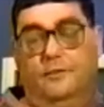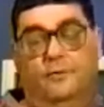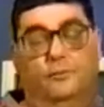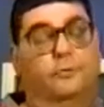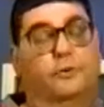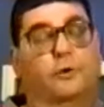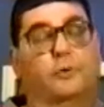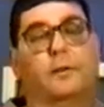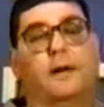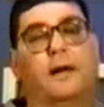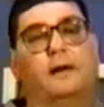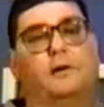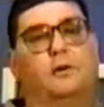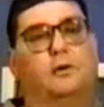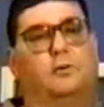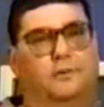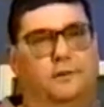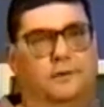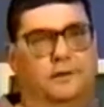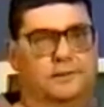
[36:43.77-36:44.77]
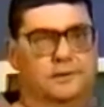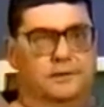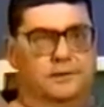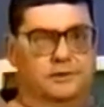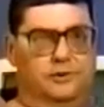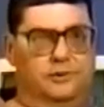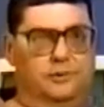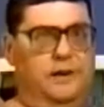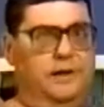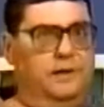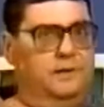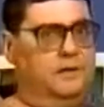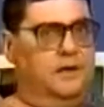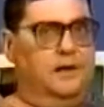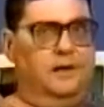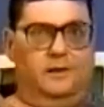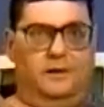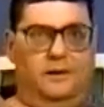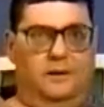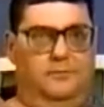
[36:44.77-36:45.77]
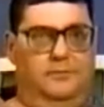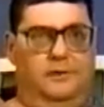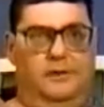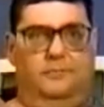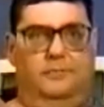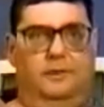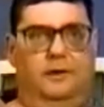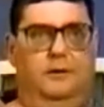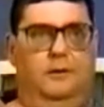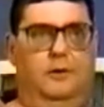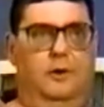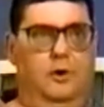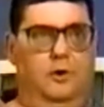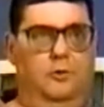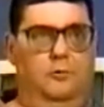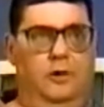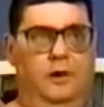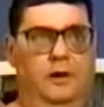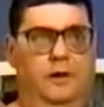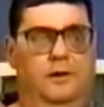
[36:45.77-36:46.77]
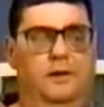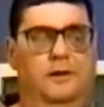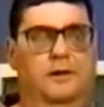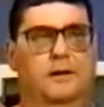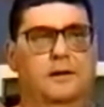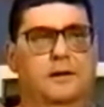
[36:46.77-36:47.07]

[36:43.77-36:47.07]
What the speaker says: the real battle over this issue has not come yet by a long way.